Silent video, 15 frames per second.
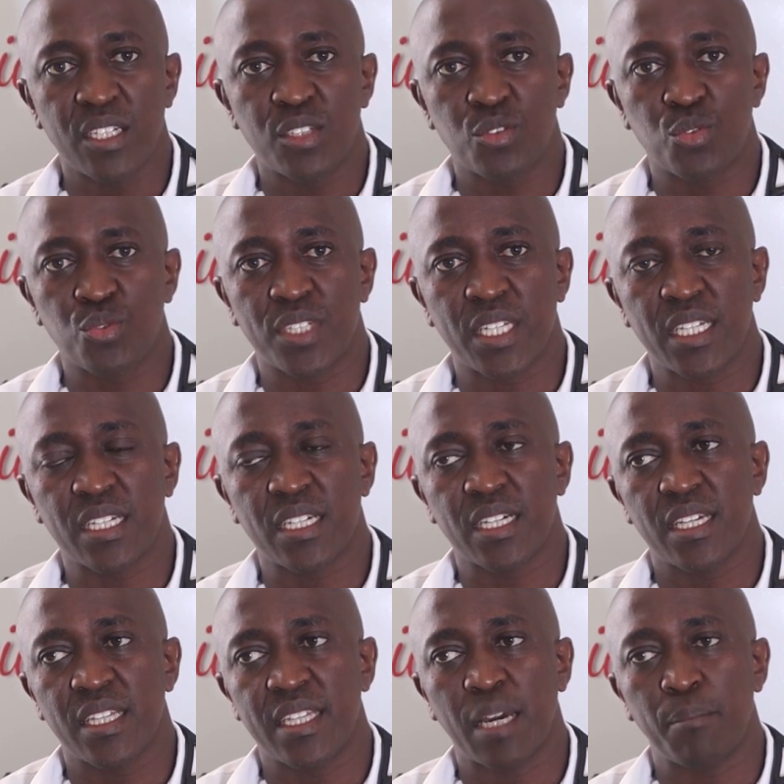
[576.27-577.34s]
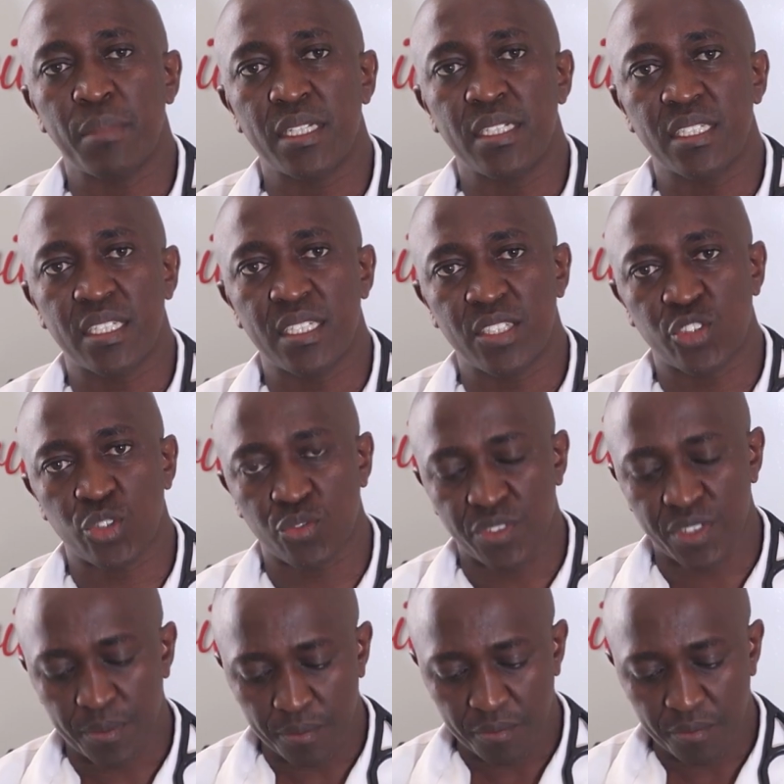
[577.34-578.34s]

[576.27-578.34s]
to take their medications.